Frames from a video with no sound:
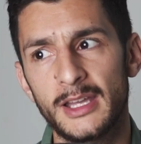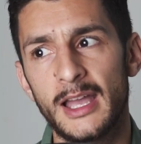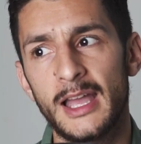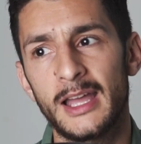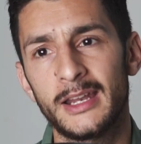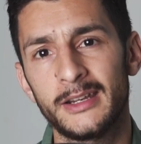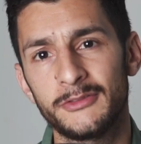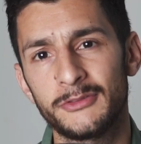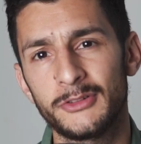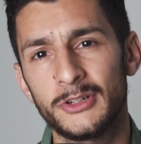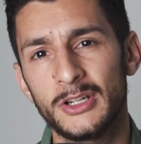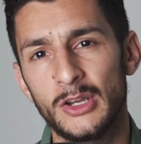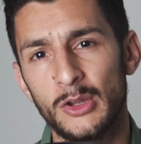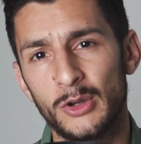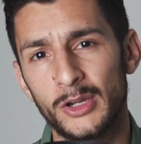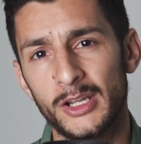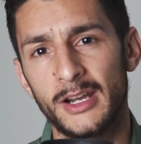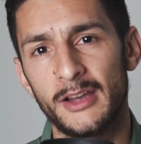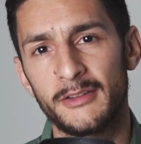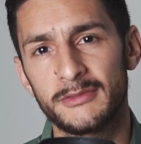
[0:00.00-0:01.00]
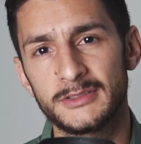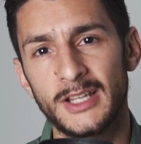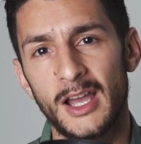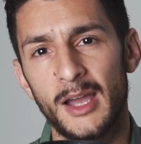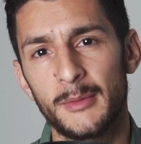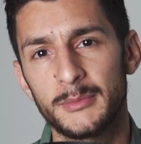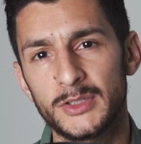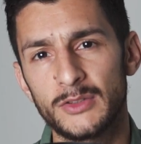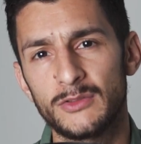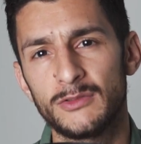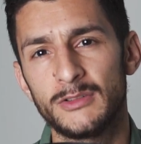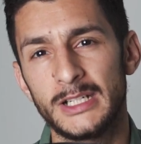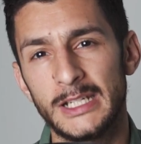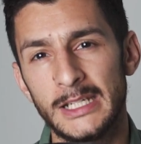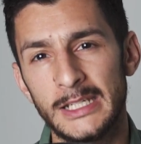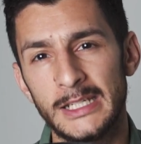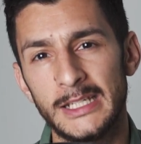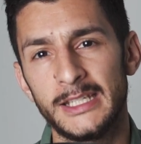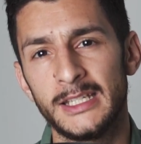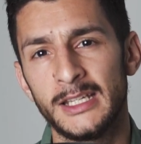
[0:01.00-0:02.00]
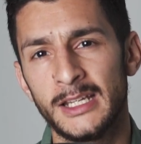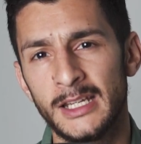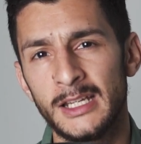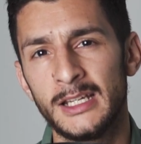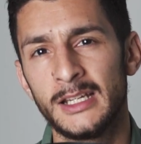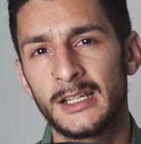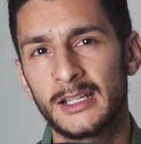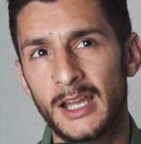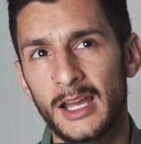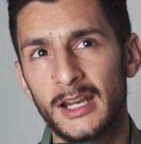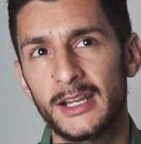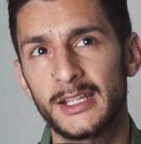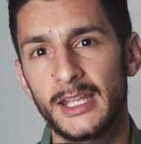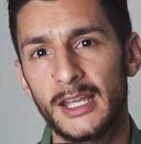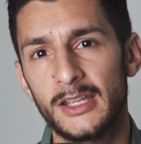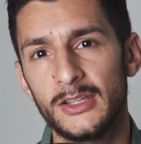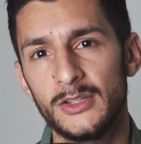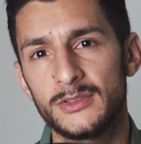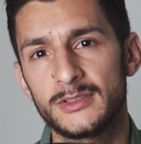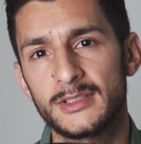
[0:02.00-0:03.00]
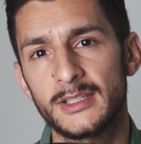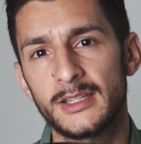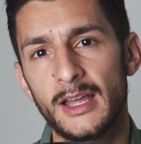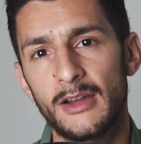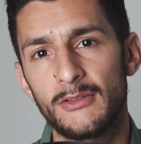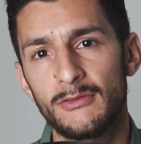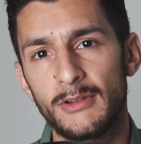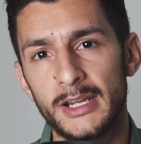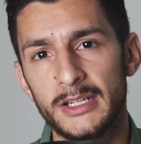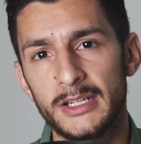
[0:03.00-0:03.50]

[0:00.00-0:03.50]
think I had it for a long enough time to really kind of get used to that